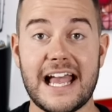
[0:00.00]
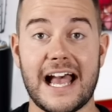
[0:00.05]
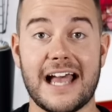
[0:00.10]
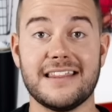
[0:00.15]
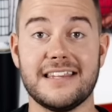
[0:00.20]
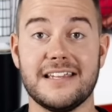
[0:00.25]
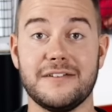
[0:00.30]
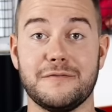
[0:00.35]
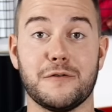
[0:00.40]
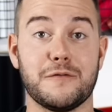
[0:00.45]
I
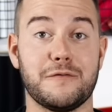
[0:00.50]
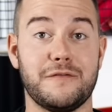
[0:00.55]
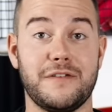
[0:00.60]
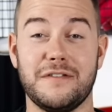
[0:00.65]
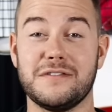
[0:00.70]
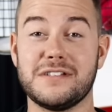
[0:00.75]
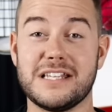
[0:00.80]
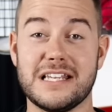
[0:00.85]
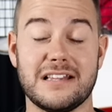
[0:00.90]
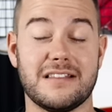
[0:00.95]
think for
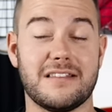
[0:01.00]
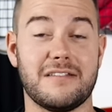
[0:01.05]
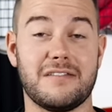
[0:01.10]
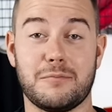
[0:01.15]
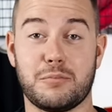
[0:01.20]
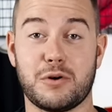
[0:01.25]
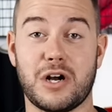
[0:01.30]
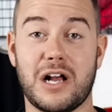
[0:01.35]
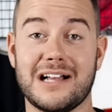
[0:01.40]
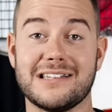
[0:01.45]
15th of the
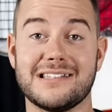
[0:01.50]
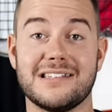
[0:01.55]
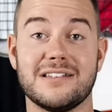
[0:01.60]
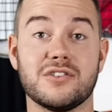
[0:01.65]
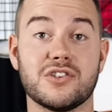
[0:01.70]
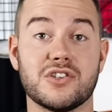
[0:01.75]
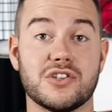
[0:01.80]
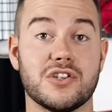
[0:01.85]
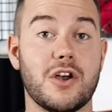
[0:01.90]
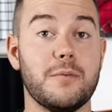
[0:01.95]
price,
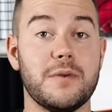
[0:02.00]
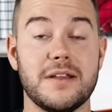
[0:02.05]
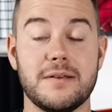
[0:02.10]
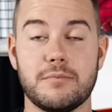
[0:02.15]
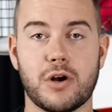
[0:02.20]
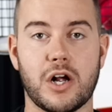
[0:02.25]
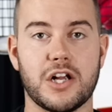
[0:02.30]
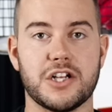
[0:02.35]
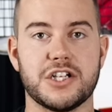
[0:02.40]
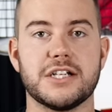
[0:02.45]
there's so many
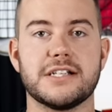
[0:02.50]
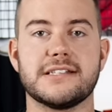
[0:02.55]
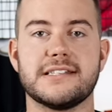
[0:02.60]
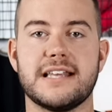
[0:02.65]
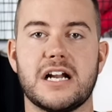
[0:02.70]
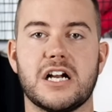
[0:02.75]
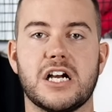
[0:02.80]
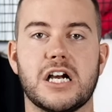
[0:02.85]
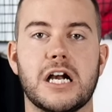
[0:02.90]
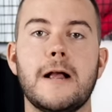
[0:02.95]
projects
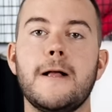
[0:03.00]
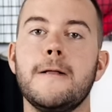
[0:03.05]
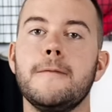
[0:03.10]
that are